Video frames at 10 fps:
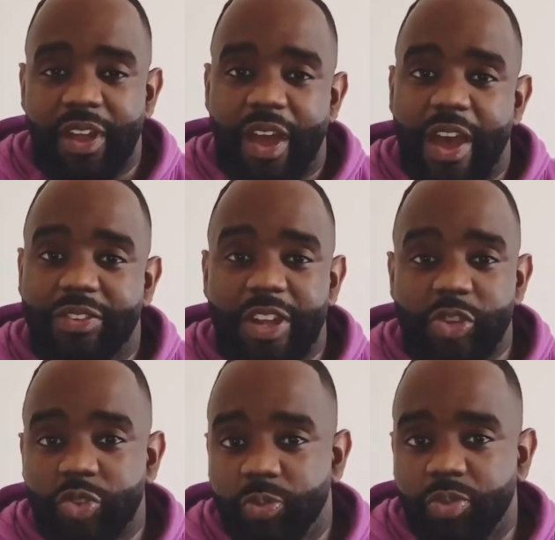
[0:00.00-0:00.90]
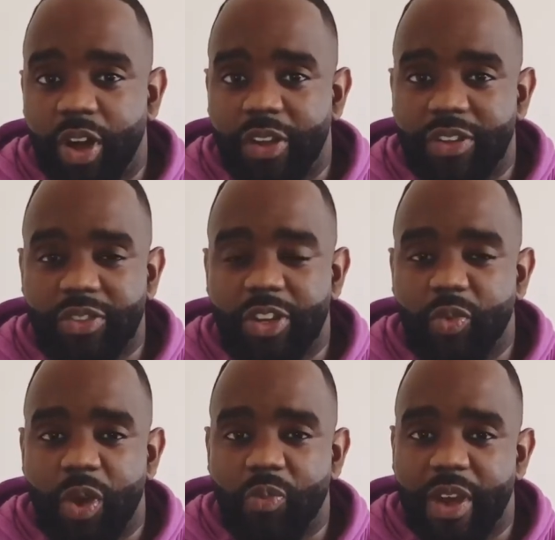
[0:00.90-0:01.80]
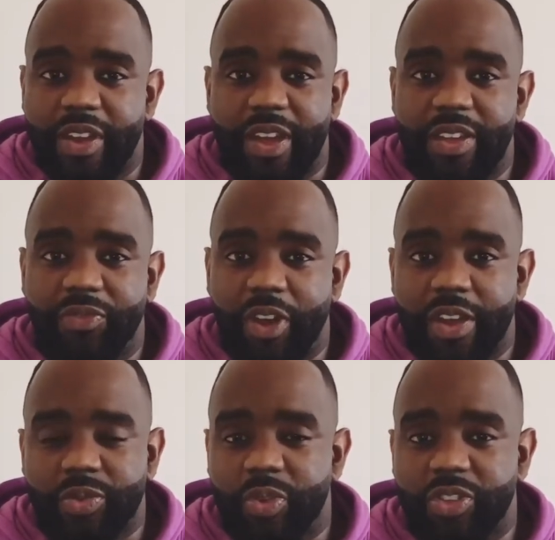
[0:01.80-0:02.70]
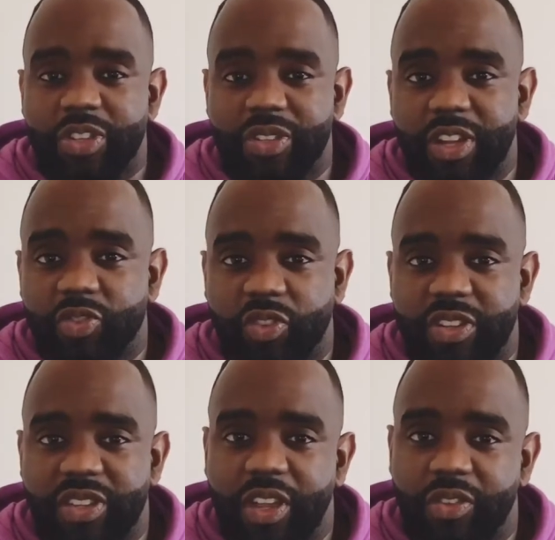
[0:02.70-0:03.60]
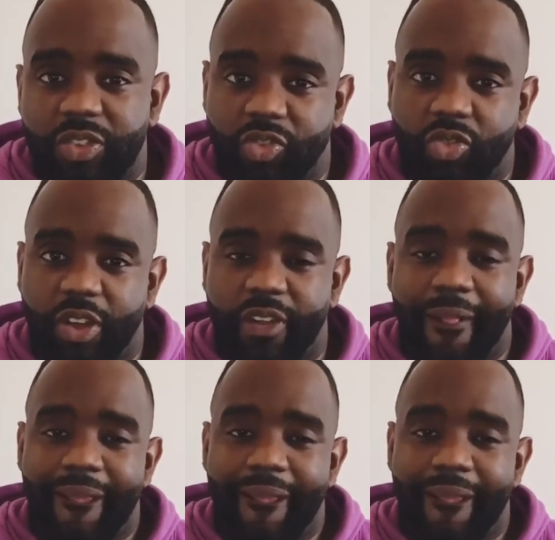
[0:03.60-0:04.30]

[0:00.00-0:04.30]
And Daniel Dubois, there's only one way that he fights, which is literally seek and destroy.